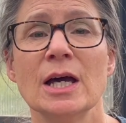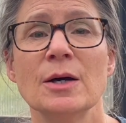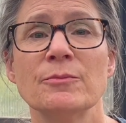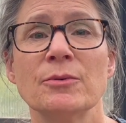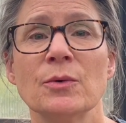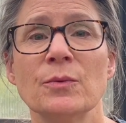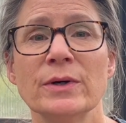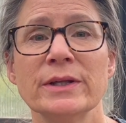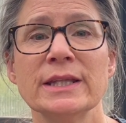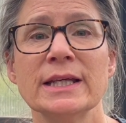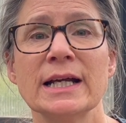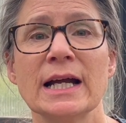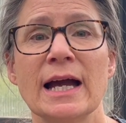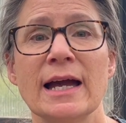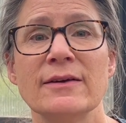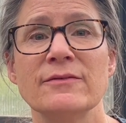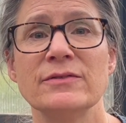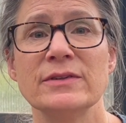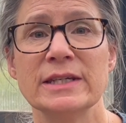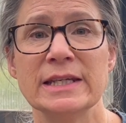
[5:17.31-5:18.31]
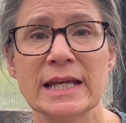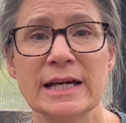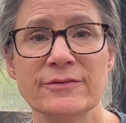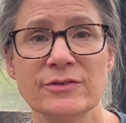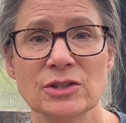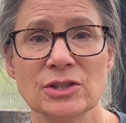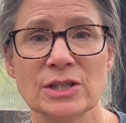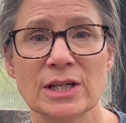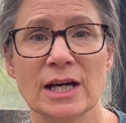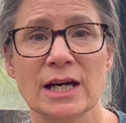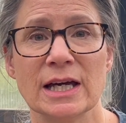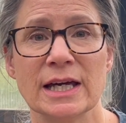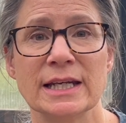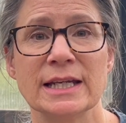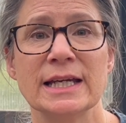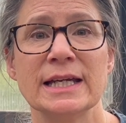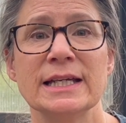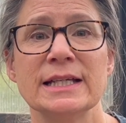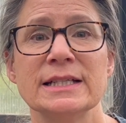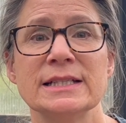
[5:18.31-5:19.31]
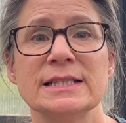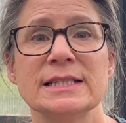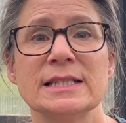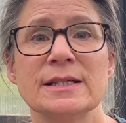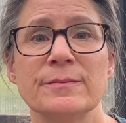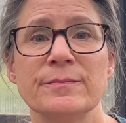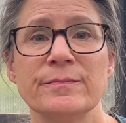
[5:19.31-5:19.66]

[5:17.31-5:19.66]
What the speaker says: But one thing I've never done is